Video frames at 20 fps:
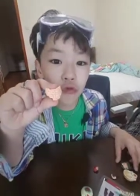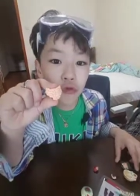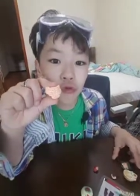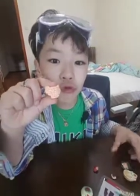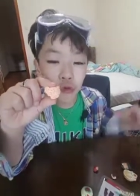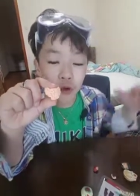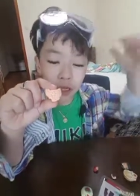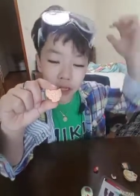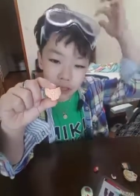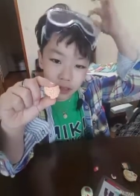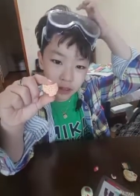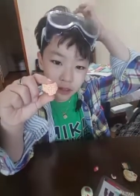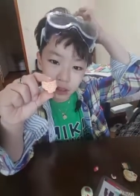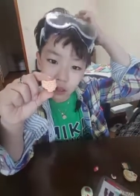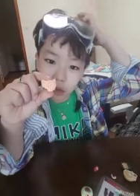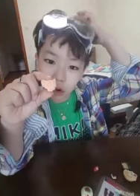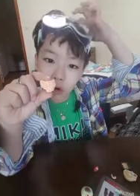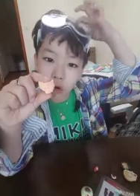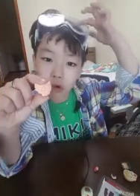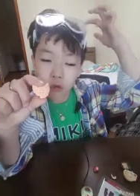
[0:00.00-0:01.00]
when
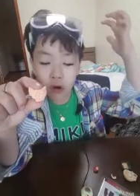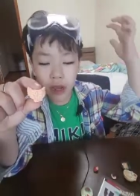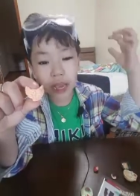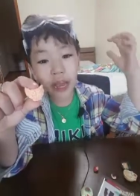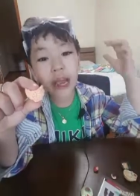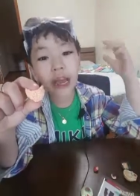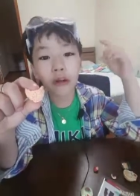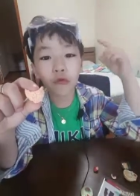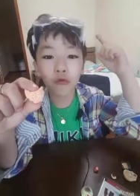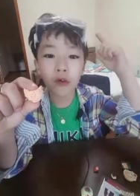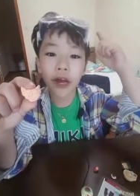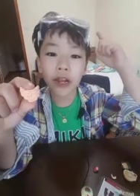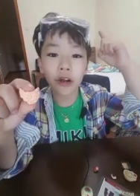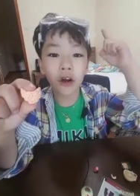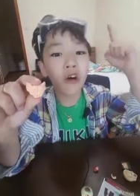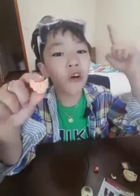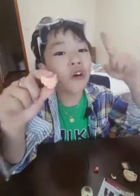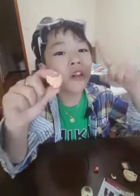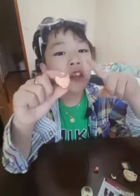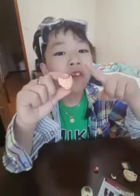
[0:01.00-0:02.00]

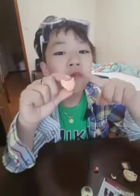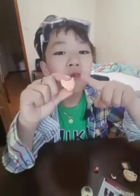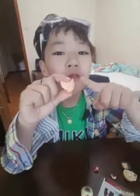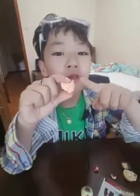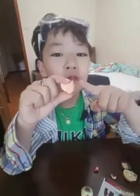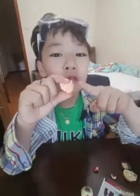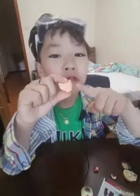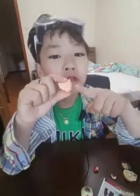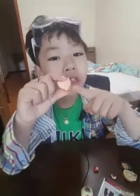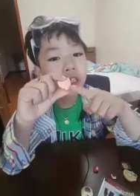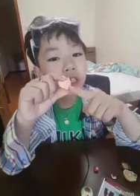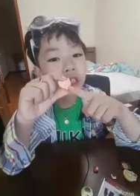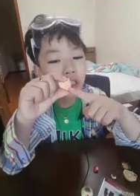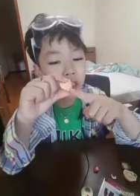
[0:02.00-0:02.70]
all the food